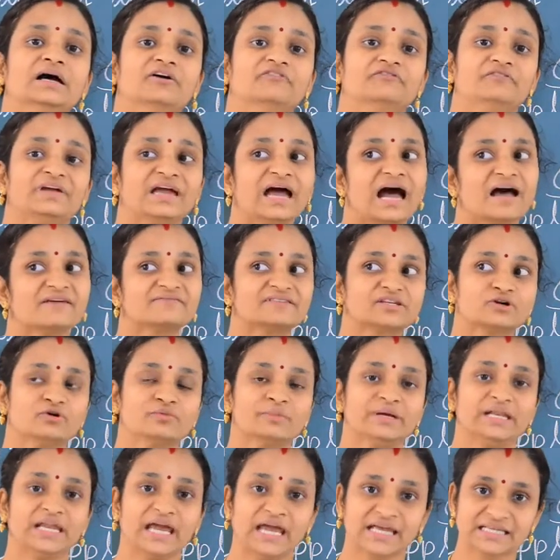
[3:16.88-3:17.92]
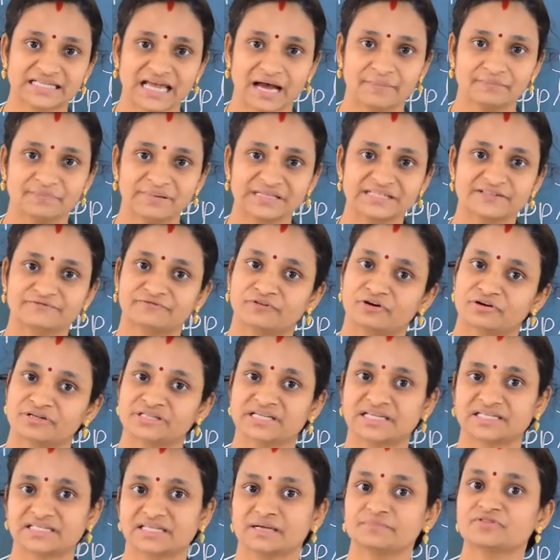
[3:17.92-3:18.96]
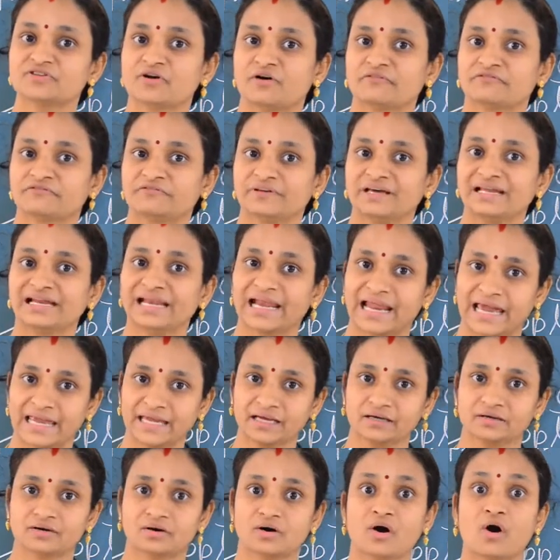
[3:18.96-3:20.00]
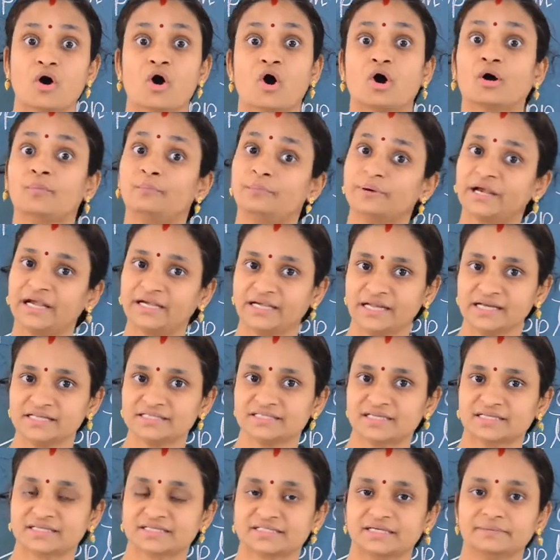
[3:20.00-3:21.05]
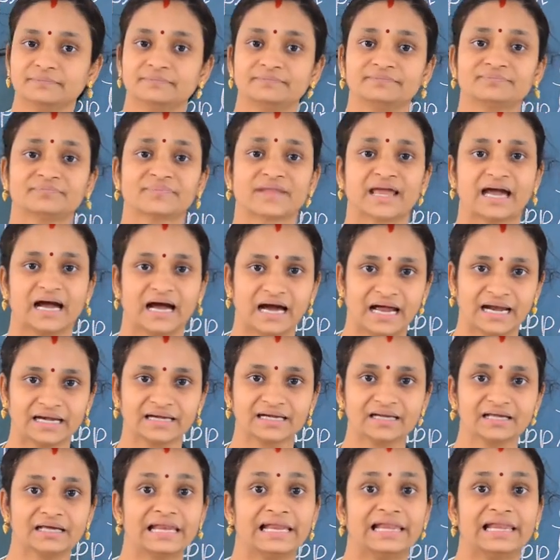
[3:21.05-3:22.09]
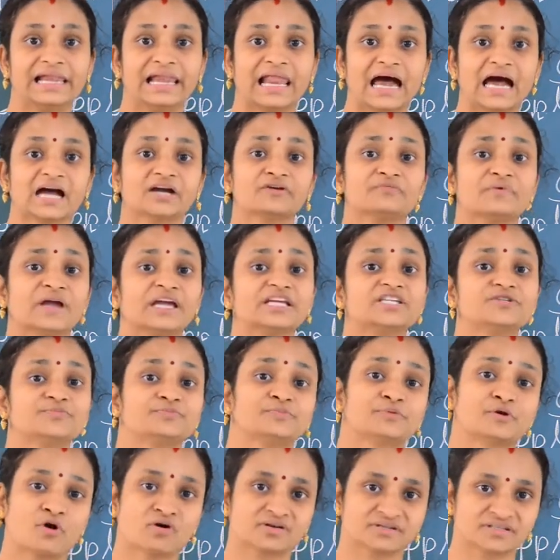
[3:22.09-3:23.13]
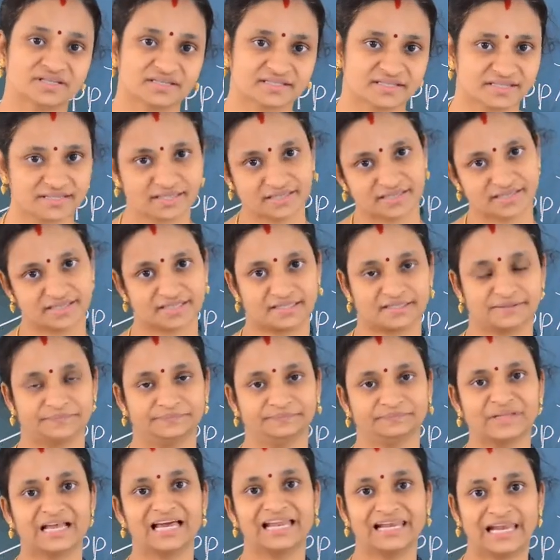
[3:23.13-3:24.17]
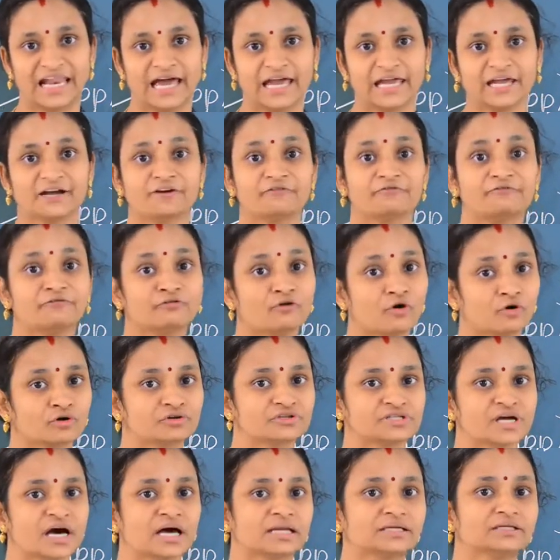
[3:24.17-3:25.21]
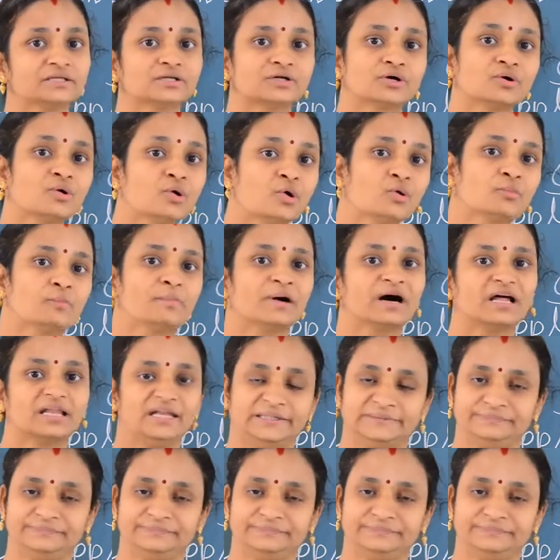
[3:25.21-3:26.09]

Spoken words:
We have so many examples for system software like operating system and language processors like Fortran, COBOL.